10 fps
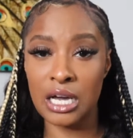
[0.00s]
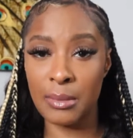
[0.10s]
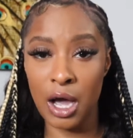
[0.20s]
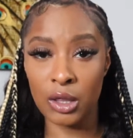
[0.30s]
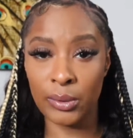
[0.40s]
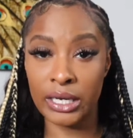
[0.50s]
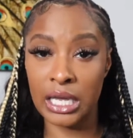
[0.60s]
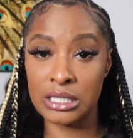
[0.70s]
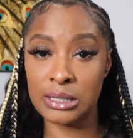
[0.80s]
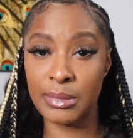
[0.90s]
come all the way
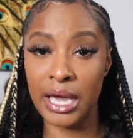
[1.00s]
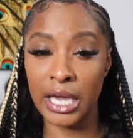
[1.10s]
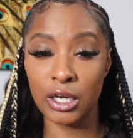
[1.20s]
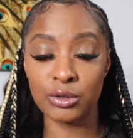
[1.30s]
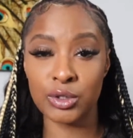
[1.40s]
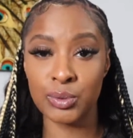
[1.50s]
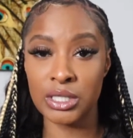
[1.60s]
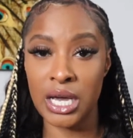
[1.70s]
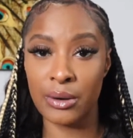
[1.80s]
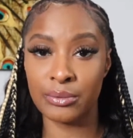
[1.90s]
down to my ankles
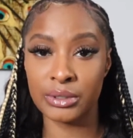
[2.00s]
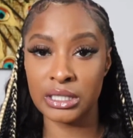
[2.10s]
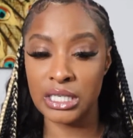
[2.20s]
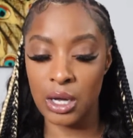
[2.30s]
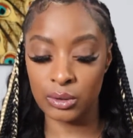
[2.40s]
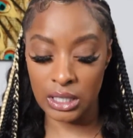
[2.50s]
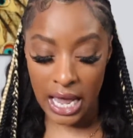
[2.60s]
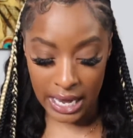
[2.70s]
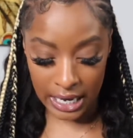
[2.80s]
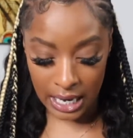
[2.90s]
which i really don't
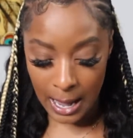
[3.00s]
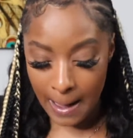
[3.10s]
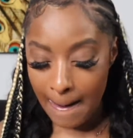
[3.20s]
like